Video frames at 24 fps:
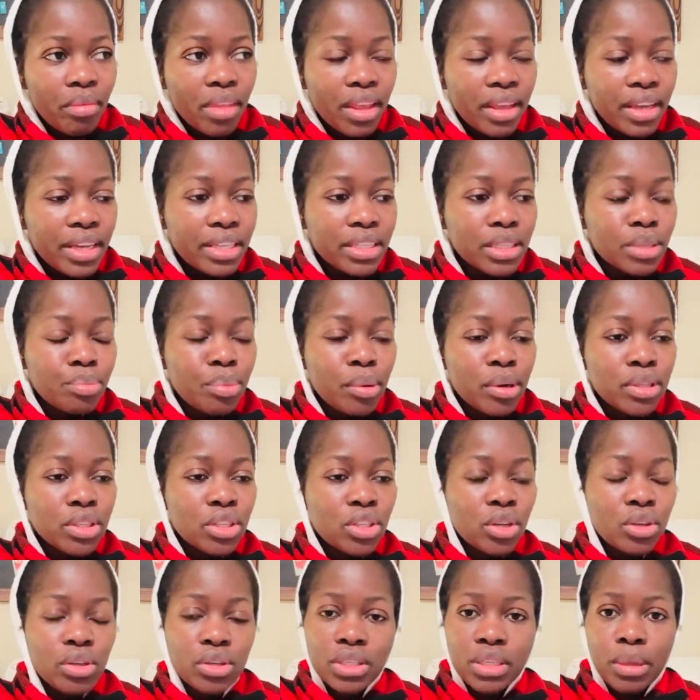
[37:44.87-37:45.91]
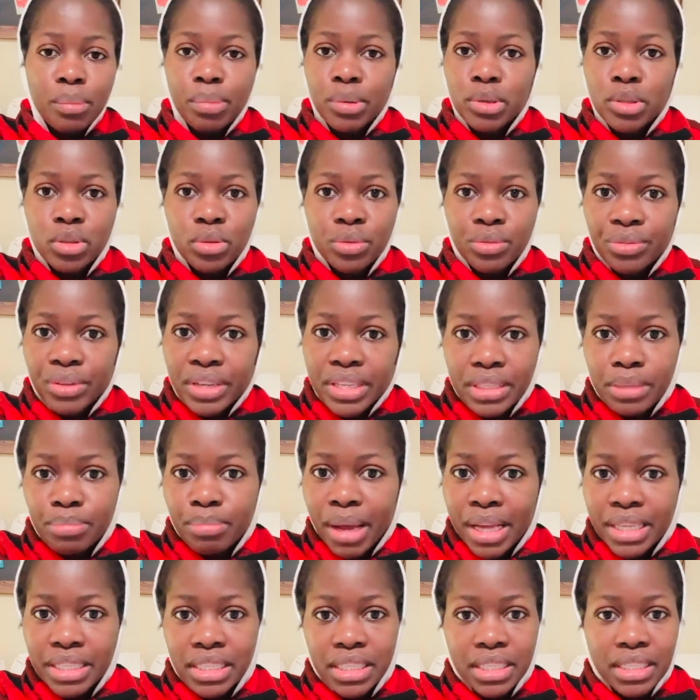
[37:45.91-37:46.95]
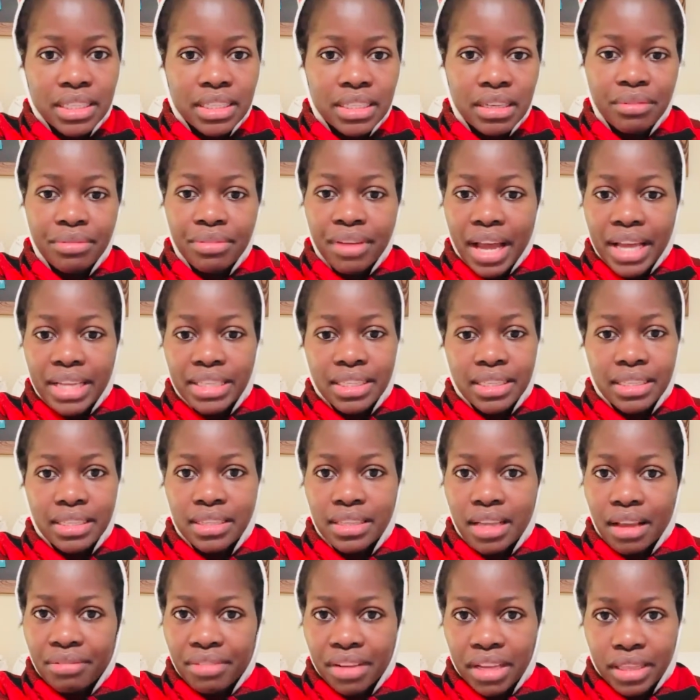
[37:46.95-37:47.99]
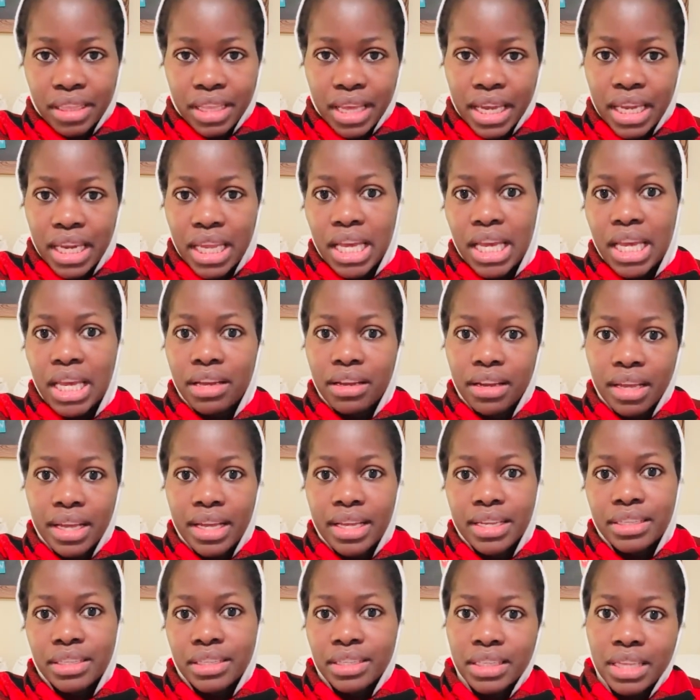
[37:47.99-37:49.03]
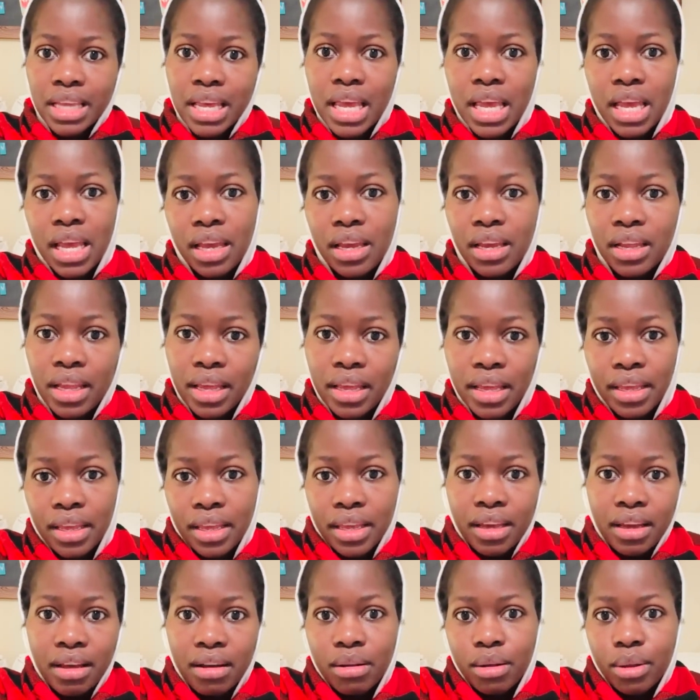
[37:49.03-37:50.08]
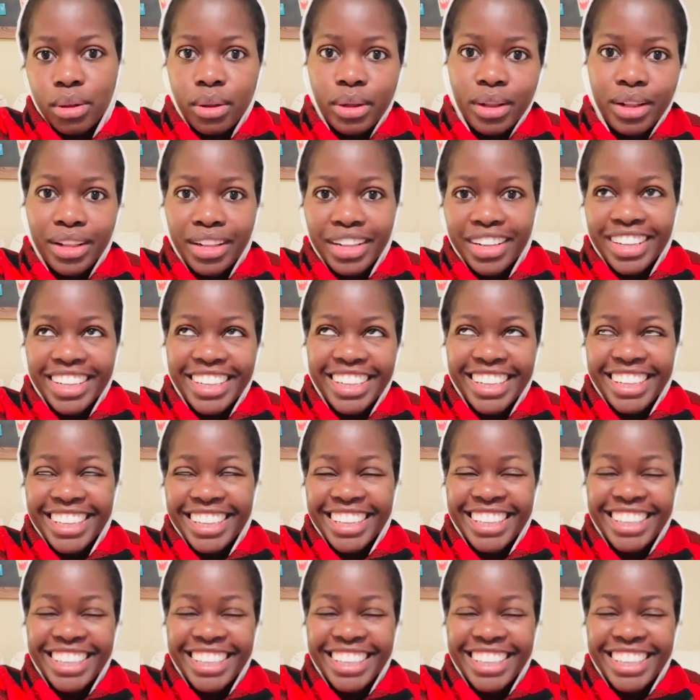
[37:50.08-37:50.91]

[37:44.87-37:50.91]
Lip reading: in sports, you're not supposed to fix matches and fights and stuff like that. It is illegal.